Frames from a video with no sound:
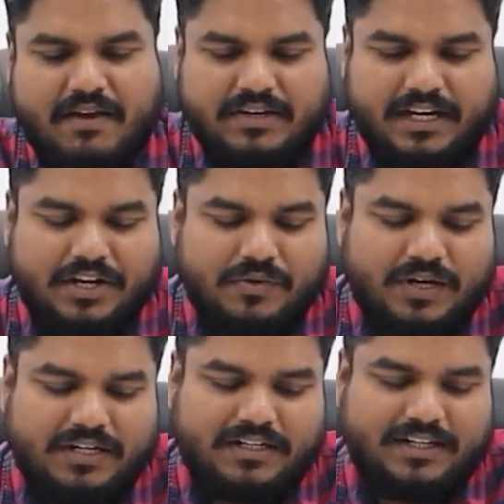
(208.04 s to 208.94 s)
I will tell you
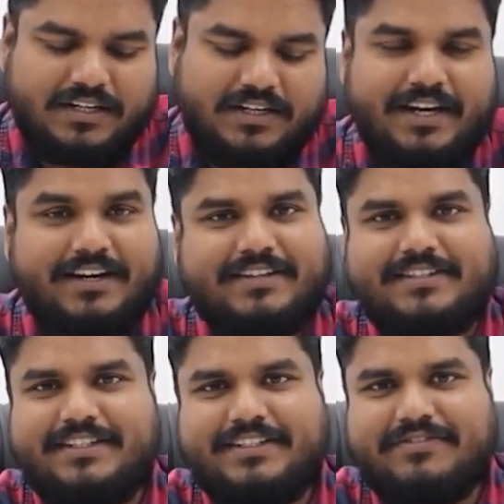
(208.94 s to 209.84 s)
one
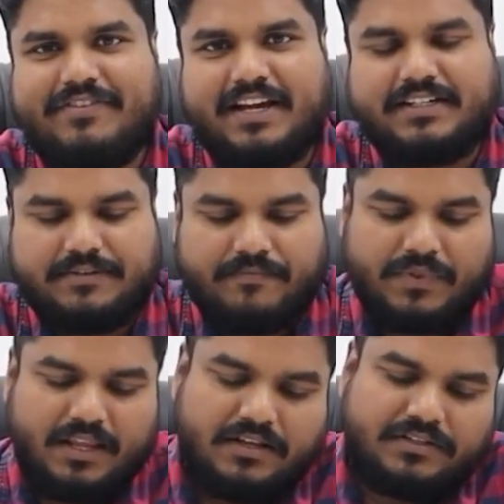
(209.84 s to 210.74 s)
interesting fact.
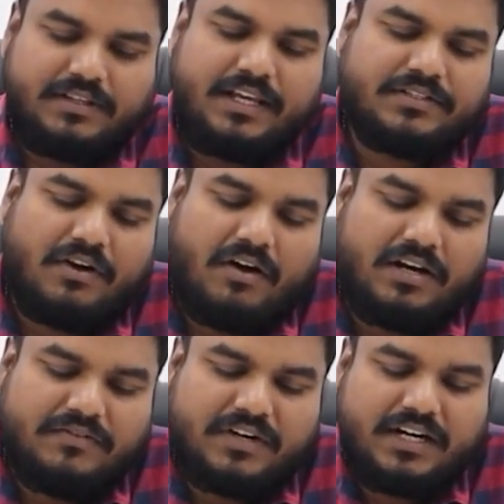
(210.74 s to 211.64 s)
So these
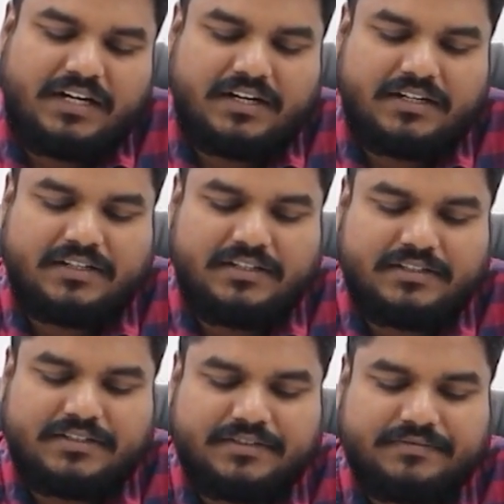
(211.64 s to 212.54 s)
Olive Ridley
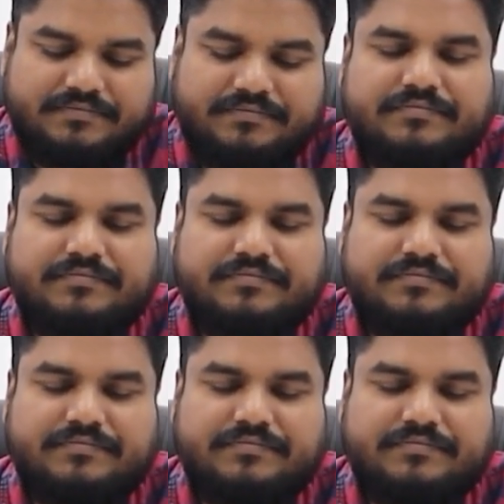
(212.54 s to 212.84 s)
turtles,